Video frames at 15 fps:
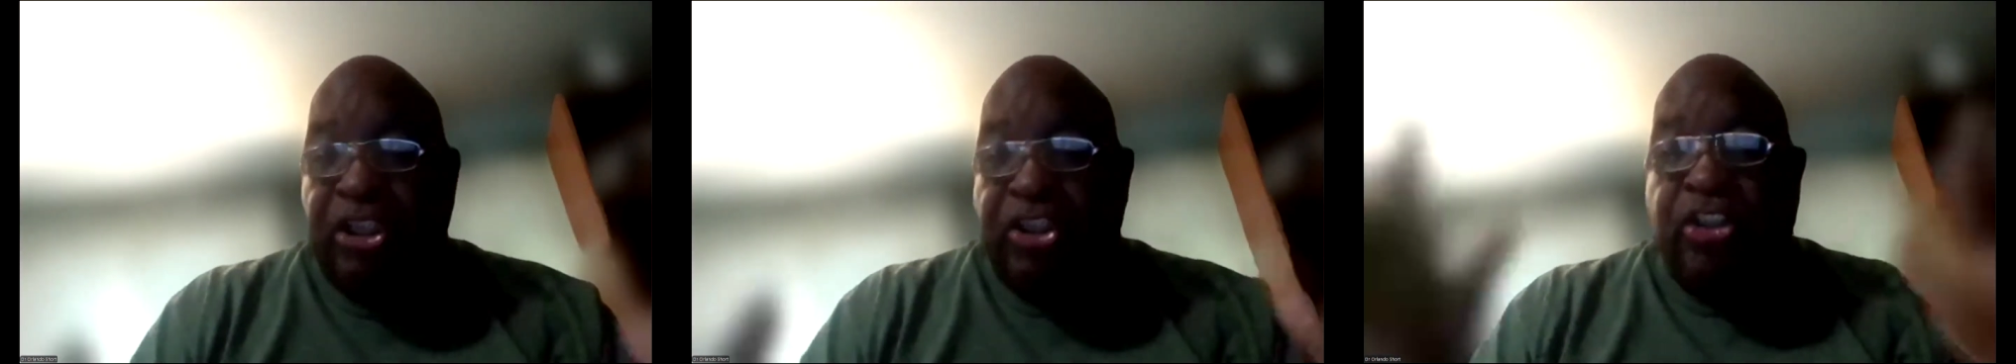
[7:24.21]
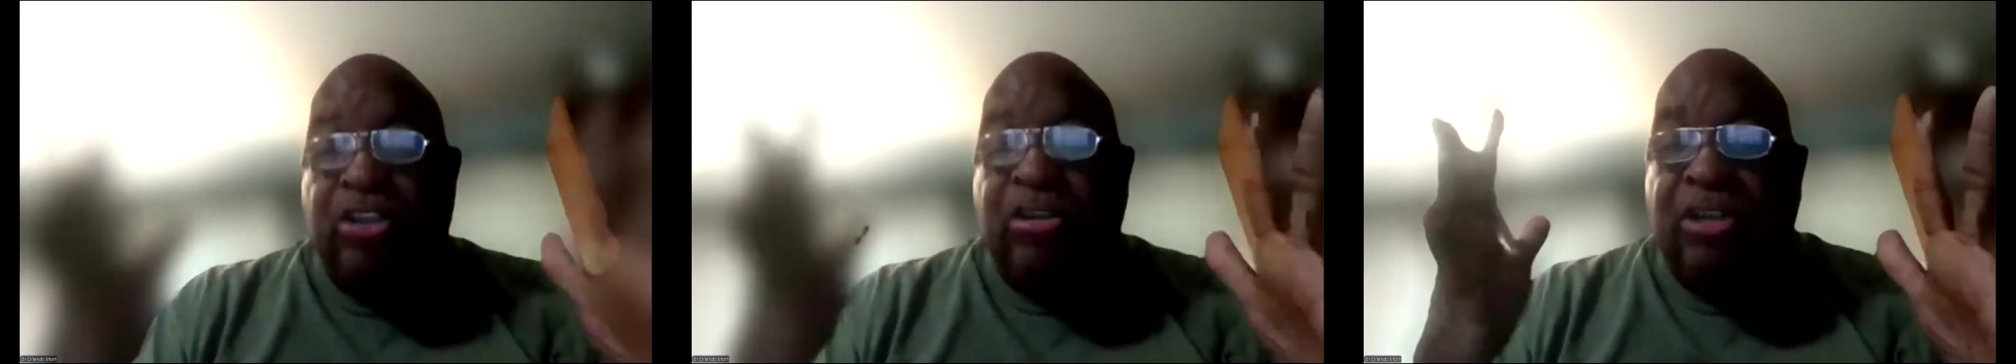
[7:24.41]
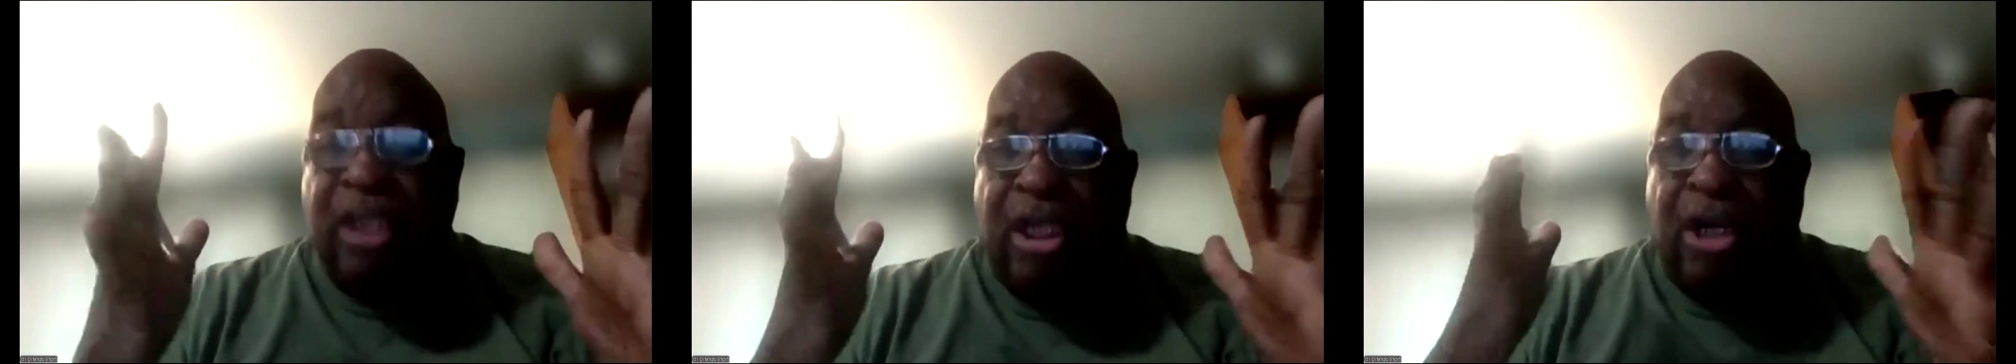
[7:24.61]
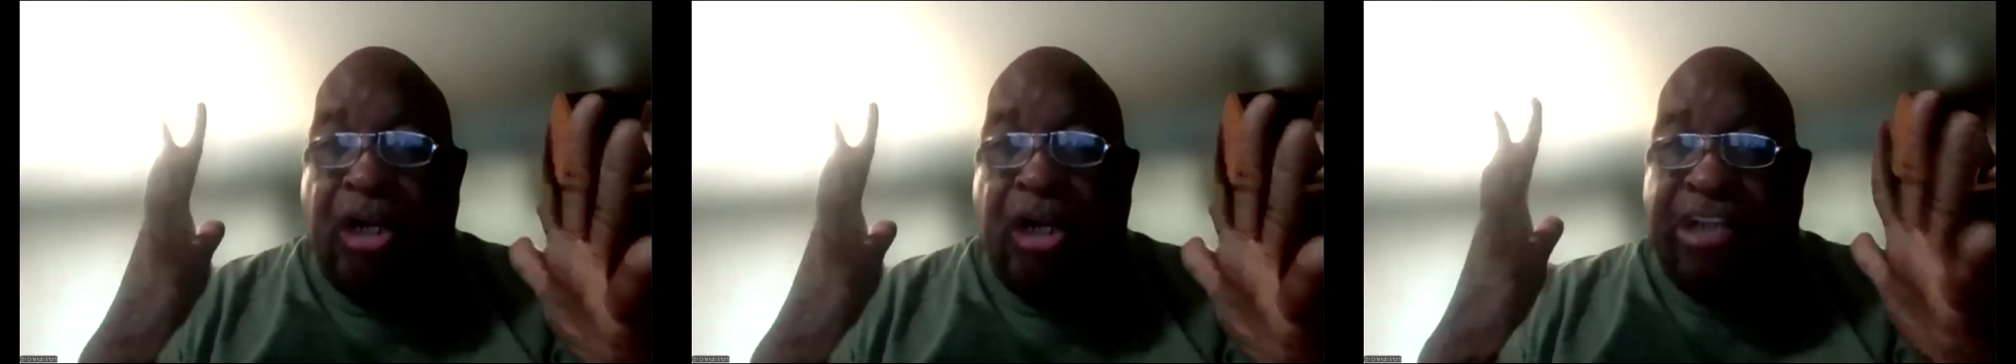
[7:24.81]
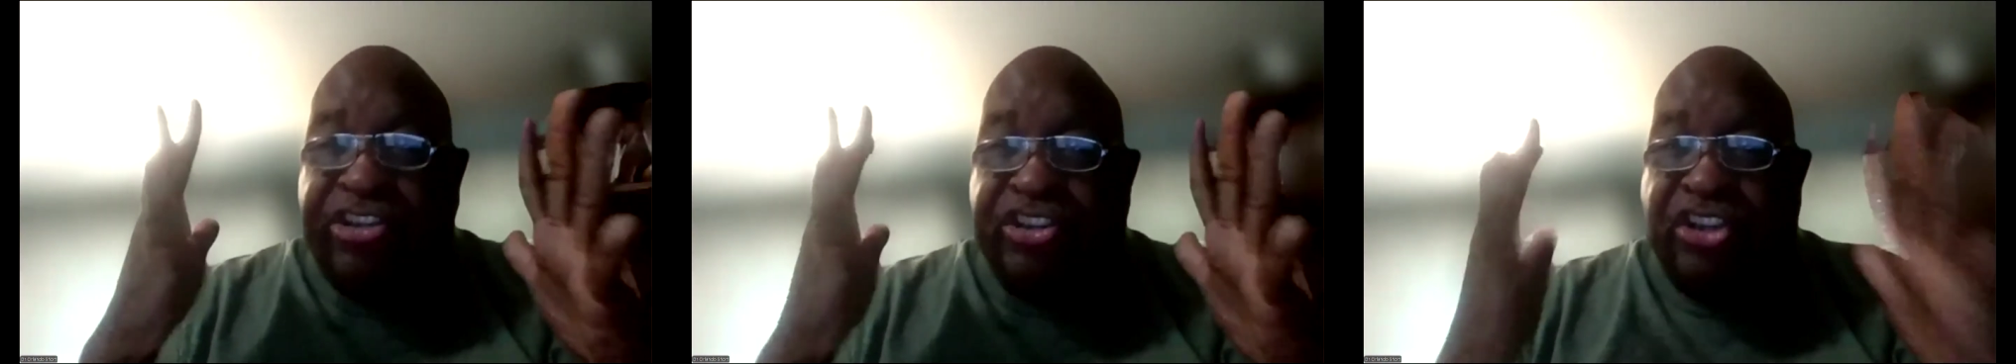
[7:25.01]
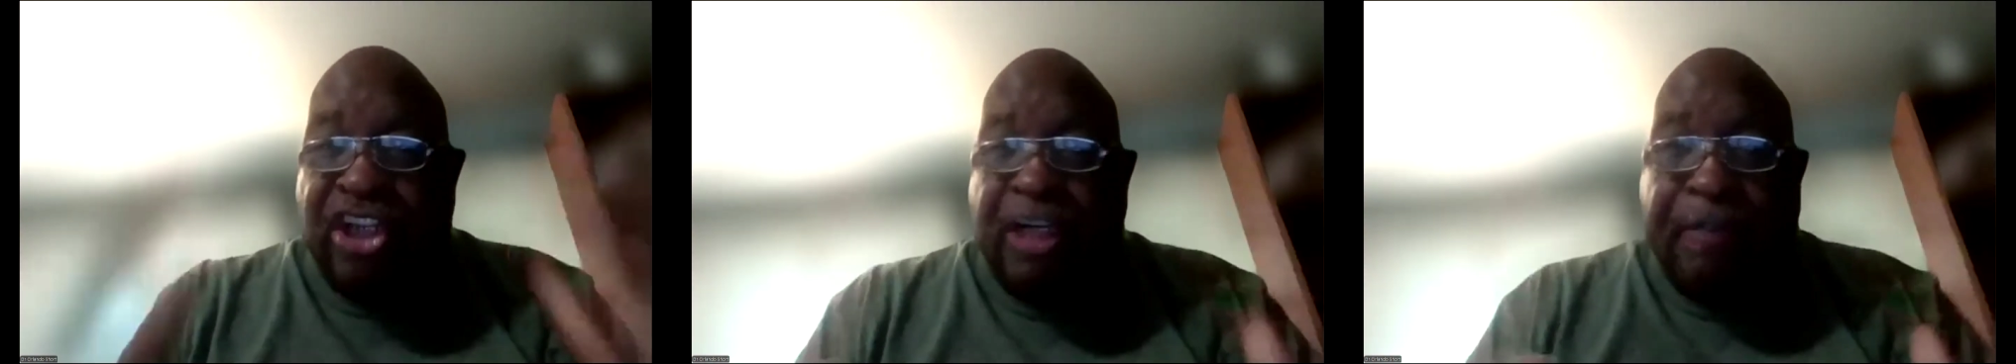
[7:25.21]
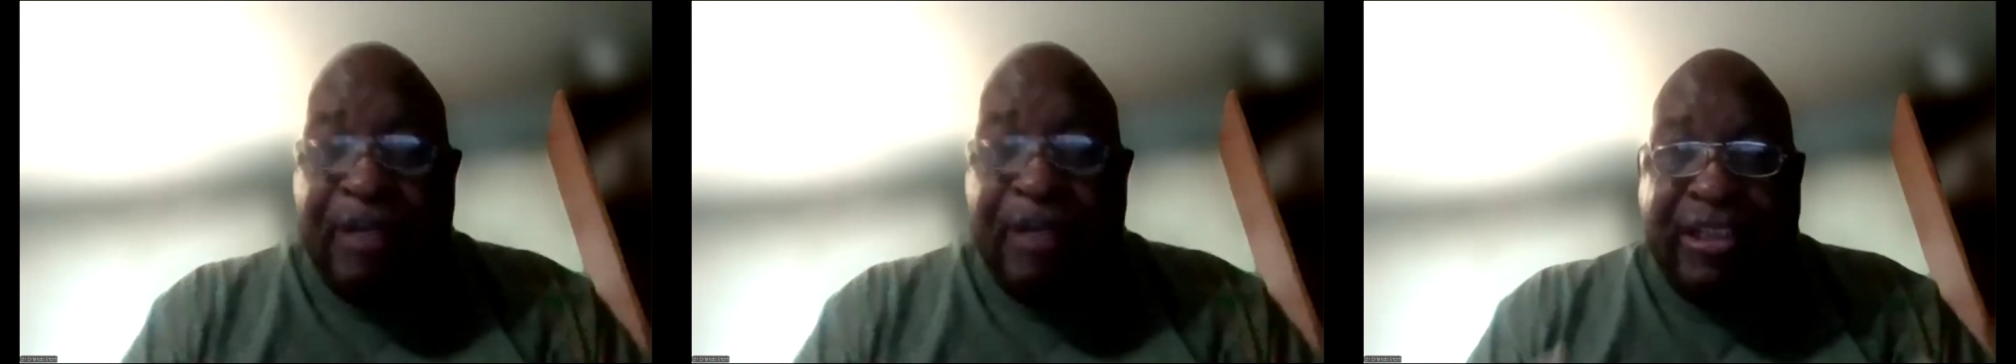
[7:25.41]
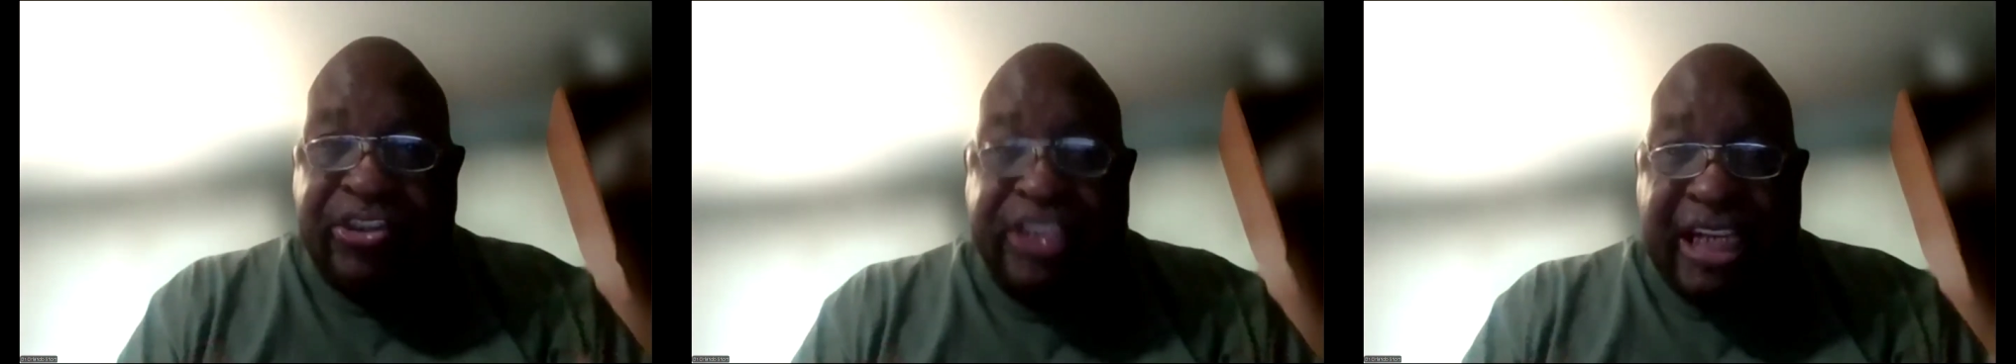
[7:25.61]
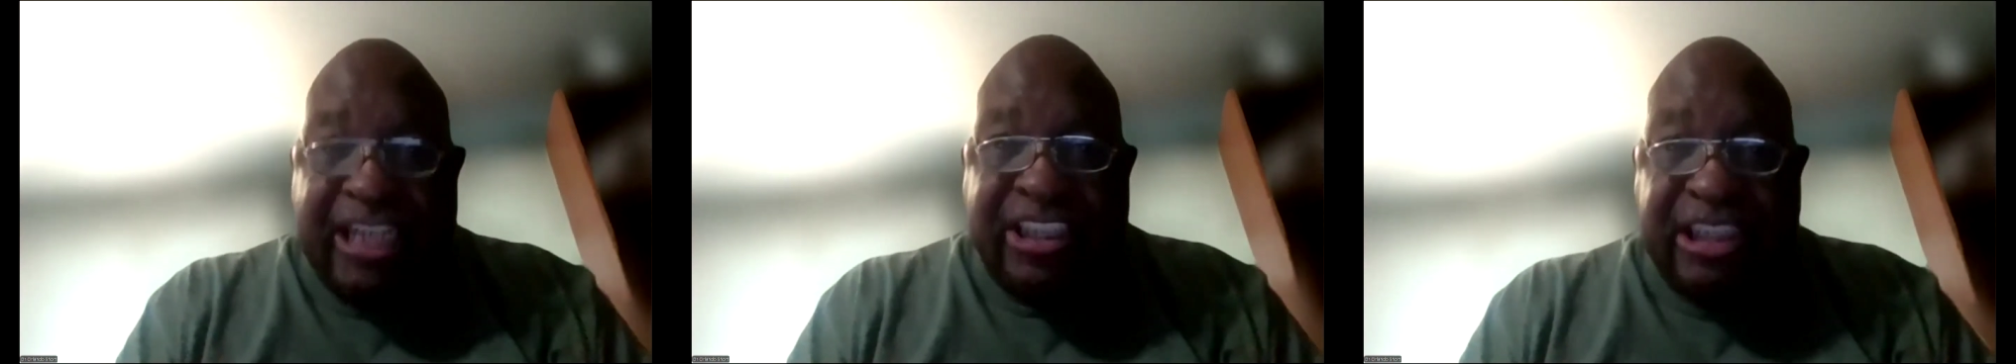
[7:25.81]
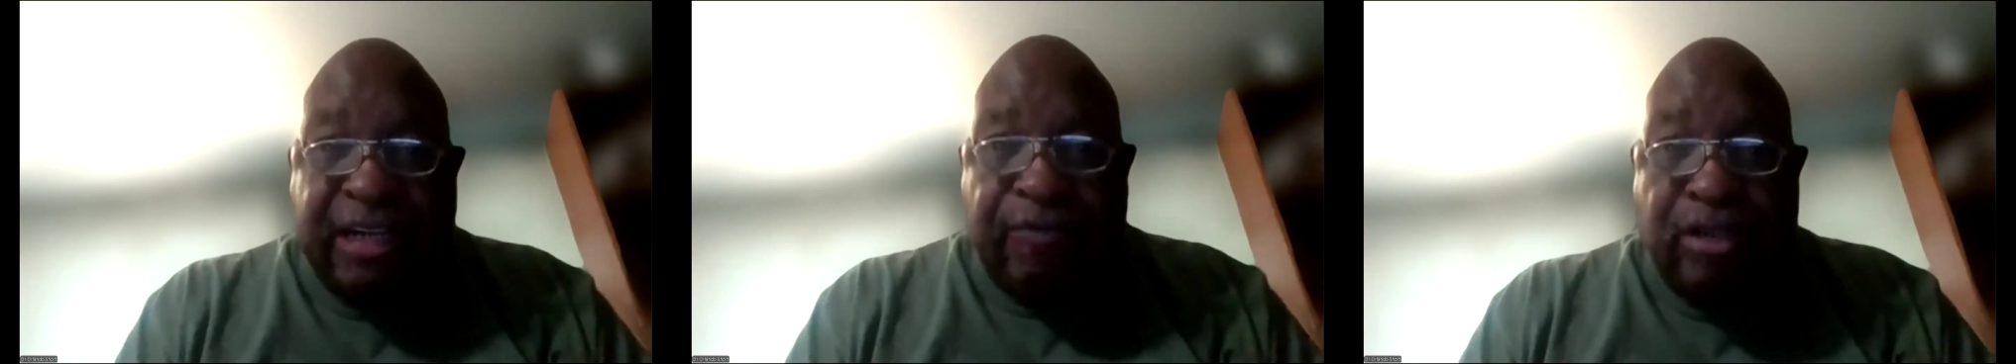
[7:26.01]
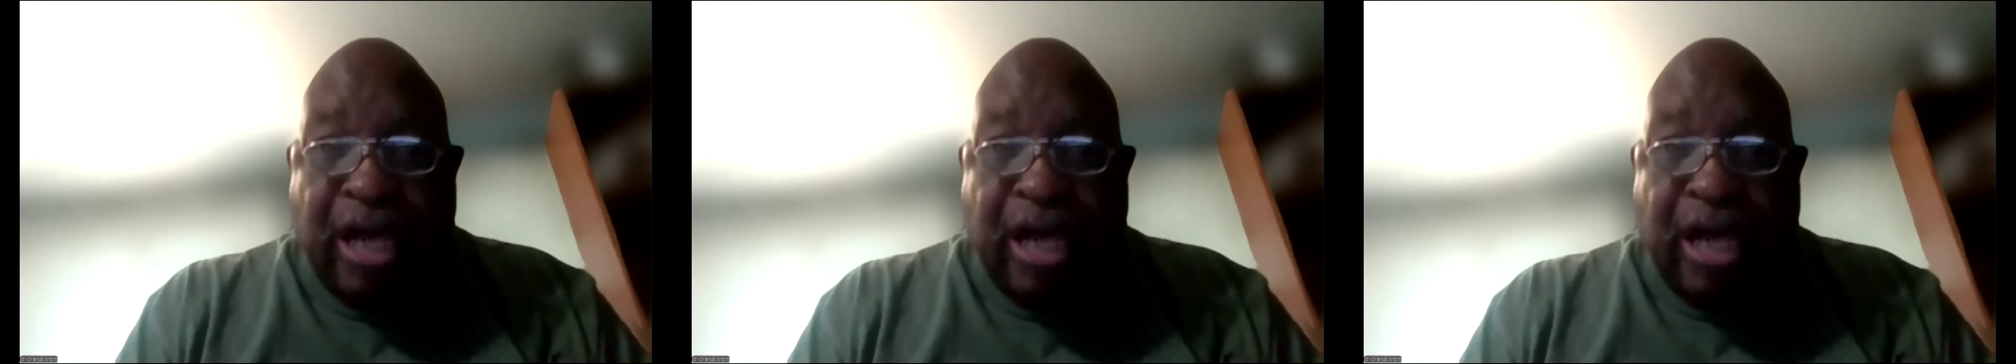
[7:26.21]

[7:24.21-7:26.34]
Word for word: when you learn a certain percentage